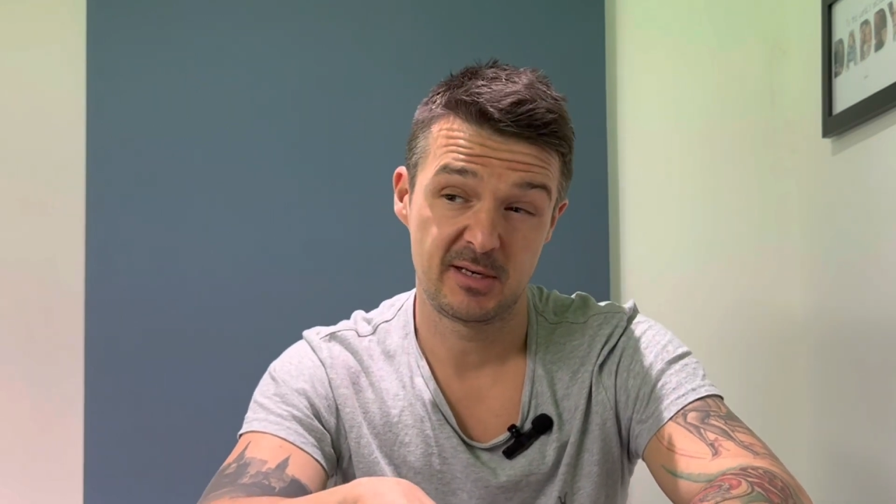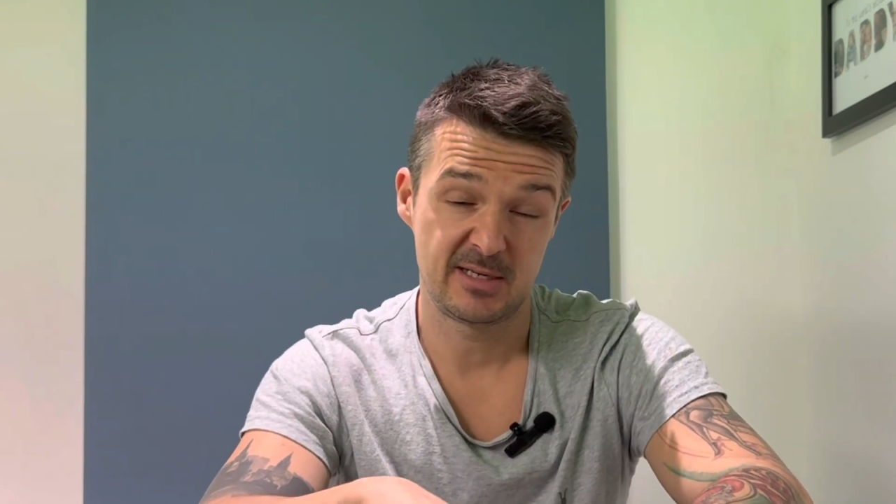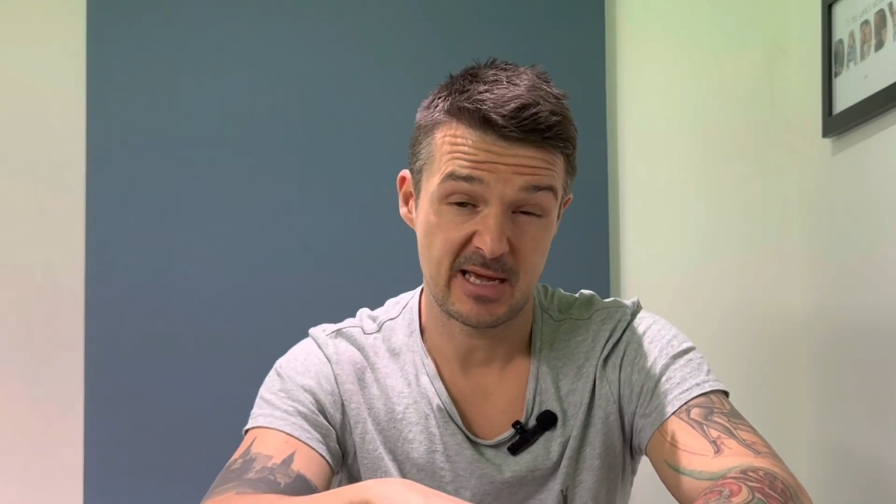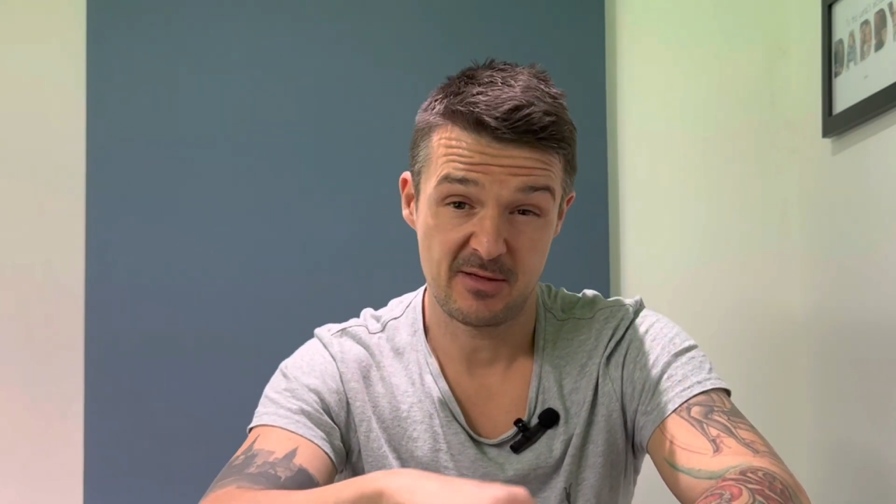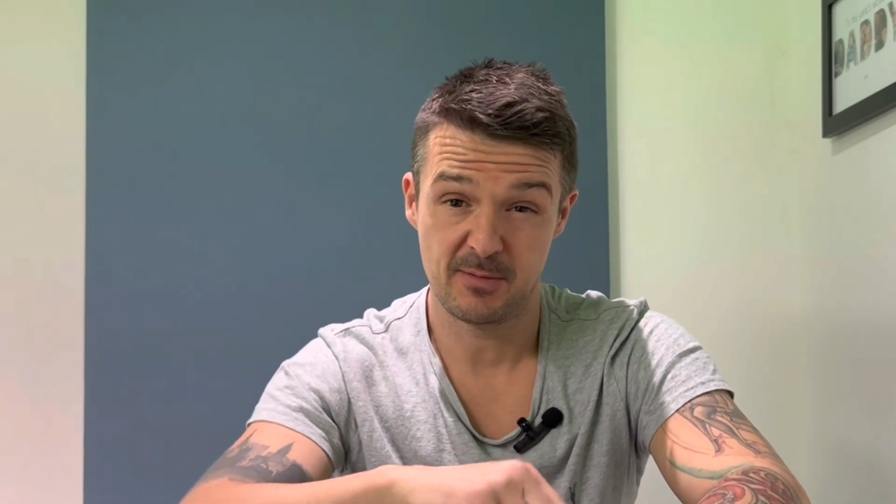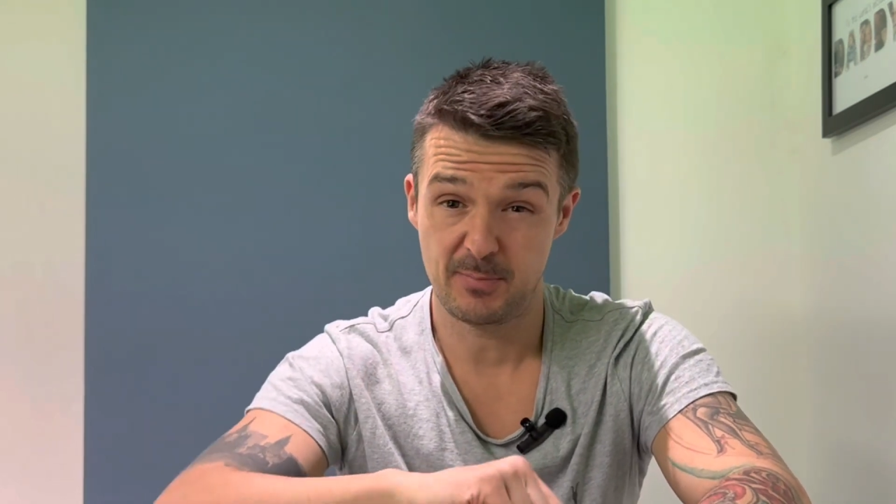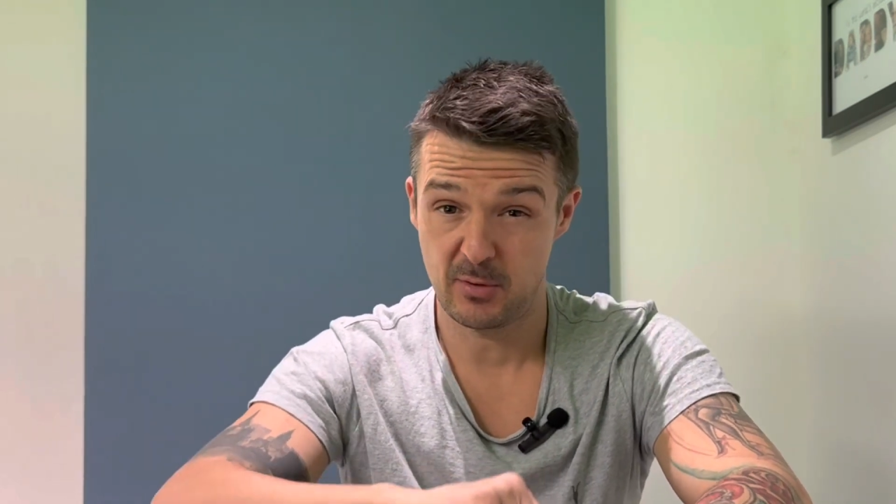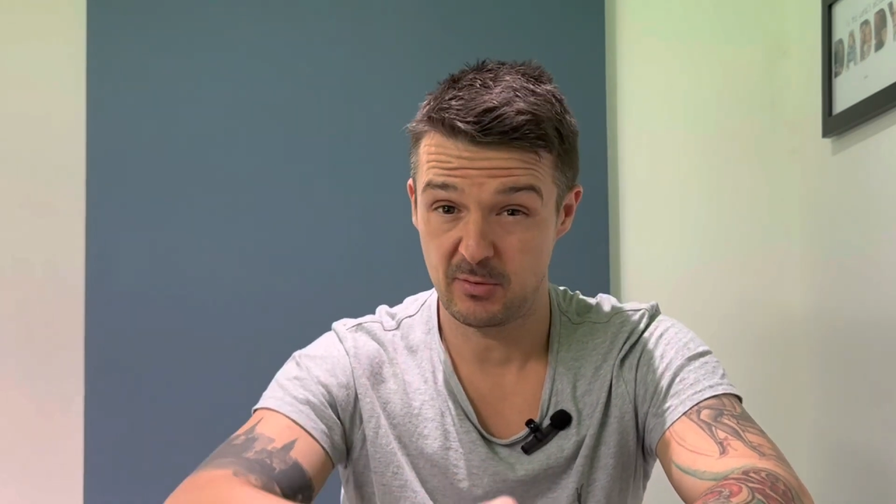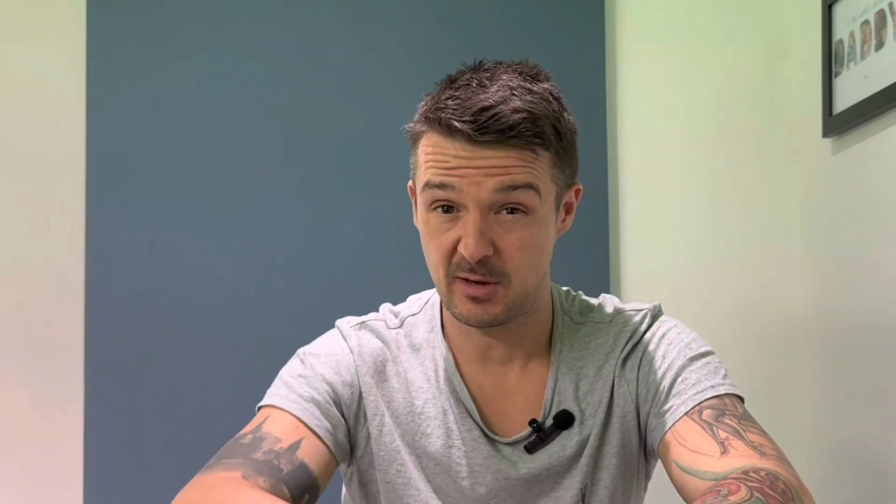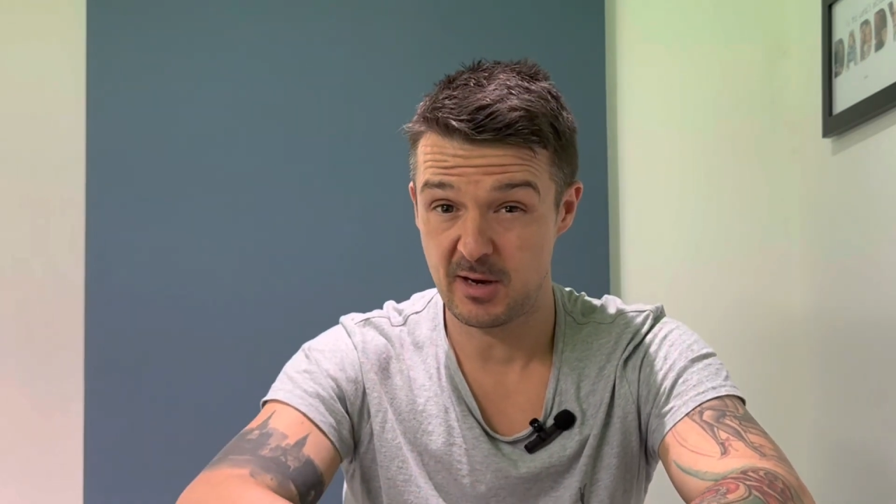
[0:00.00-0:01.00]
down the
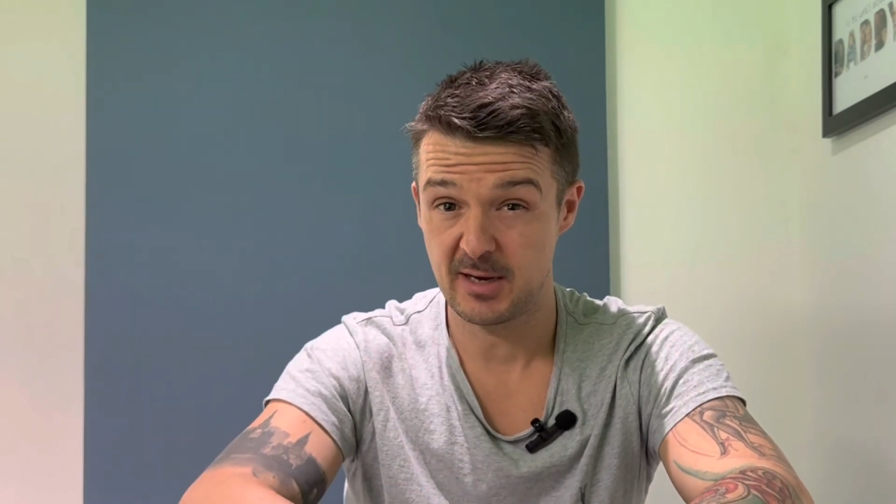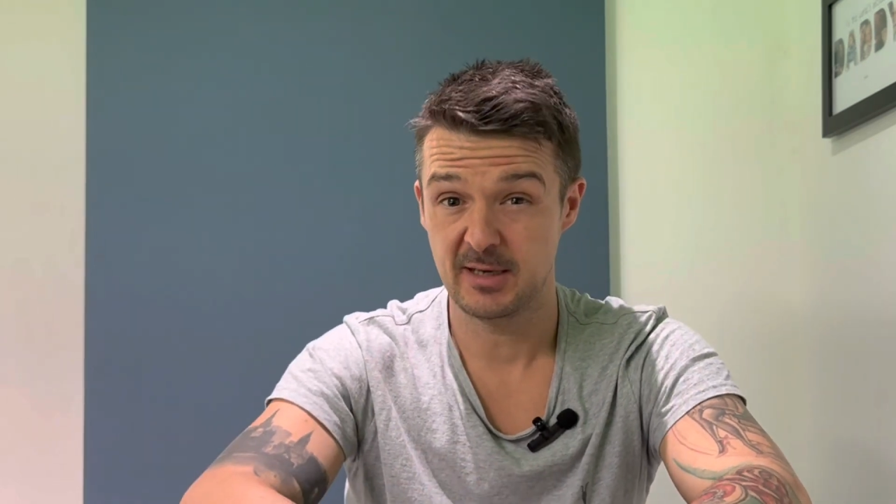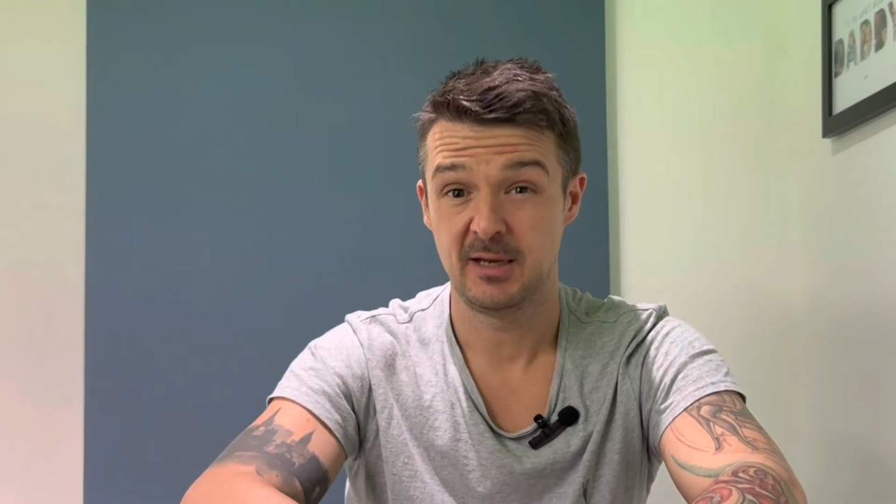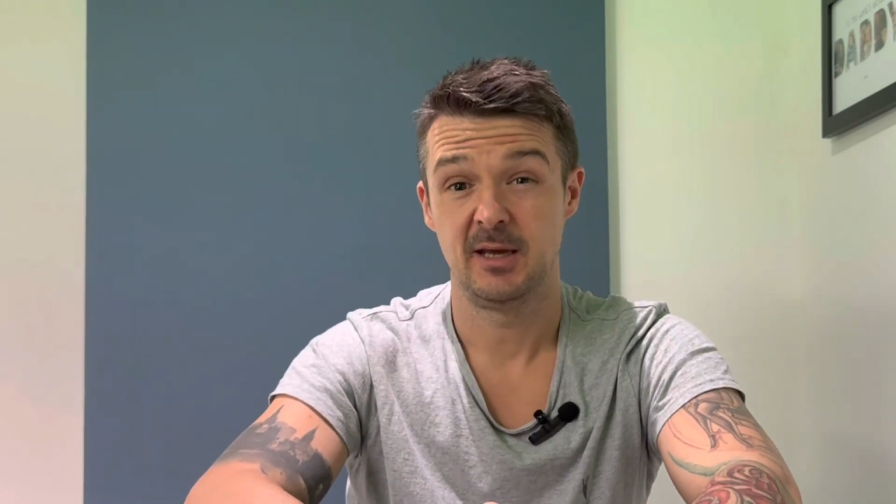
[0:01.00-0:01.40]
bolt line.